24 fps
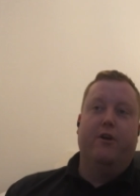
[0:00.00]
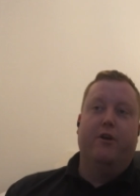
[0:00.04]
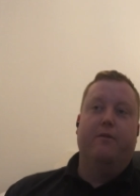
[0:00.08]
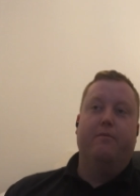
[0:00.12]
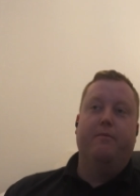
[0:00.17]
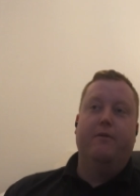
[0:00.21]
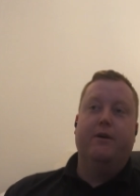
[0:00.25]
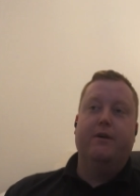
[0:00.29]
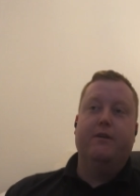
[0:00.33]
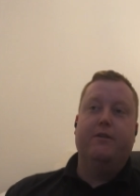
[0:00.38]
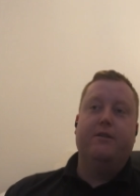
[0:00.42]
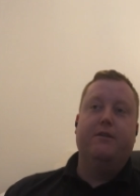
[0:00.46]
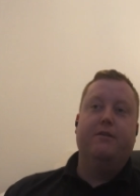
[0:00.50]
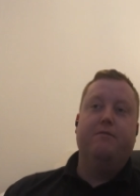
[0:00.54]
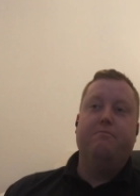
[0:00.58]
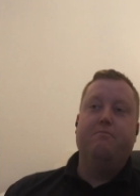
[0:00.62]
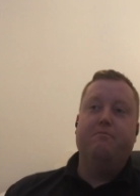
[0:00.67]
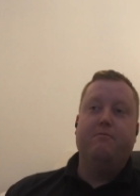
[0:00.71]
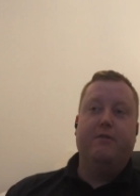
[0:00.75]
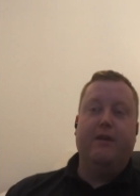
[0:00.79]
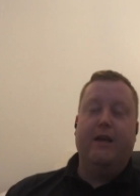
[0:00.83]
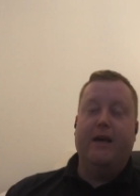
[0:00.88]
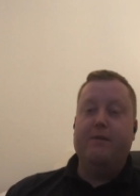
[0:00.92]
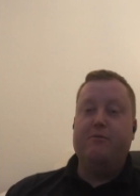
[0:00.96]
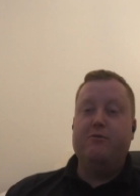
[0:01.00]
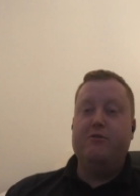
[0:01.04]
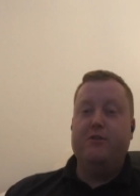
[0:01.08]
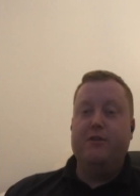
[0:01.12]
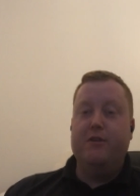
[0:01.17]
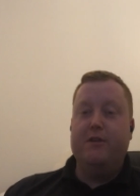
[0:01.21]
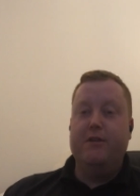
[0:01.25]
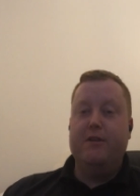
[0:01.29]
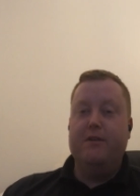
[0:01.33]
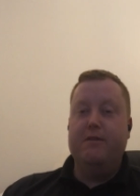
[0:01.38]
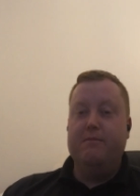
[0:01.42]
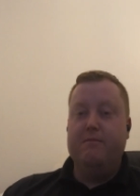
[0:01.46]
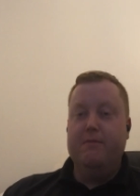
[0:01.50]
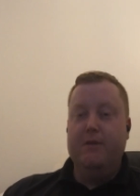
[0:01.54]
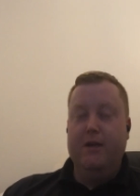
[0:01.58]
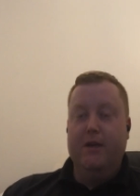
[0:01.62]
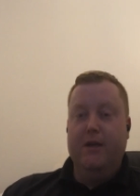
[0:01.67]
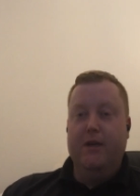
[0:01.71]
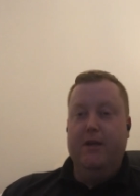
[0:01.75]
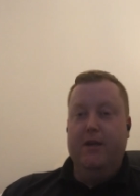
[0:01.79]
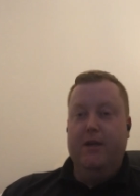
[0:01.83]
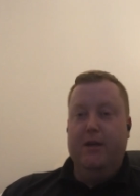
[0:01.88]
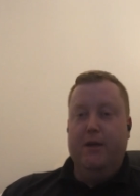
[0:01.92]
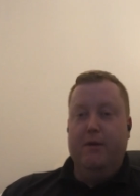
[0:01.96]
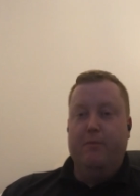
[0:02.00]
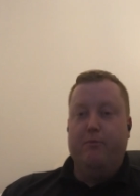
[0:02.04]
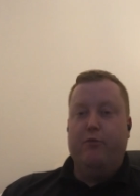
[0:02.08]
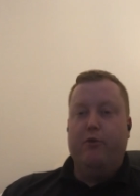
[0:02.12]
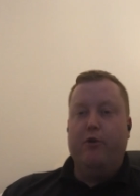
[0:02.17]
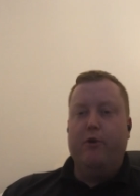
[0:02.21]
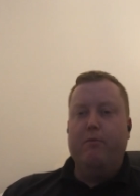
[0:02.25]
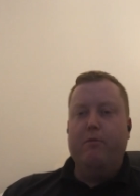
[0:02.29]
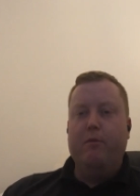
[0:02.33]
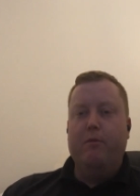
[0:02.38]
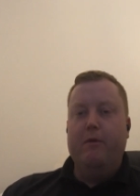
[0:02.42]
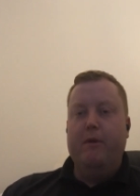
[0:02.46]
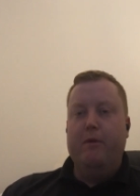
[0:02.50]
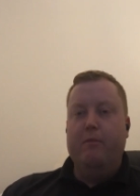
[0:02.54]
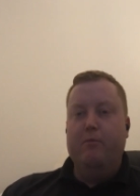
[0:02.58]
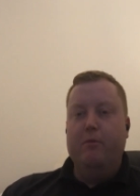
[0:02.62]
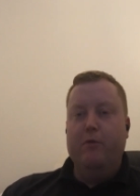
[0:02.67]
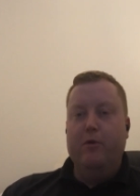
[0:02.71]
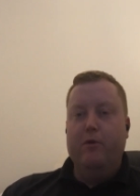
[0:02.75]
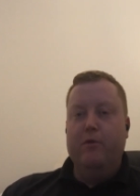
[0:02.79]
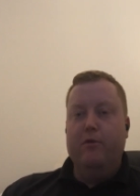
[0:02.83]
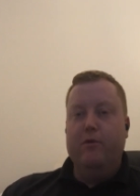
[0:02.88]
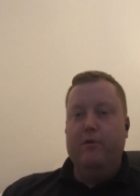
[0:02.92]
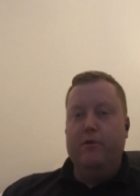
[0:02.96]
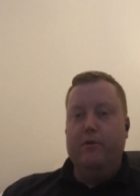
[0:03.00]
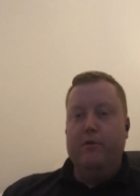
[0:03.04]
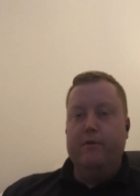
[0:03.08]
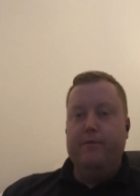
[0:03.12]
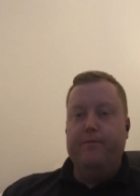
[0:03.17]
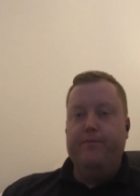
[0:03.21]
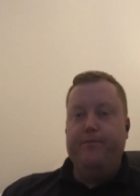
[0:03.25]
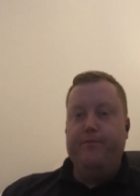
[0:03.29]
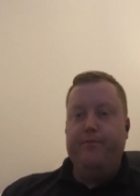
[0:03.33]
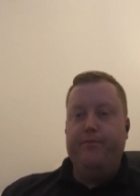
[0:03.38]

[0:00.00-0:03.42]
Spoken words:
R. Martin, captured it probably more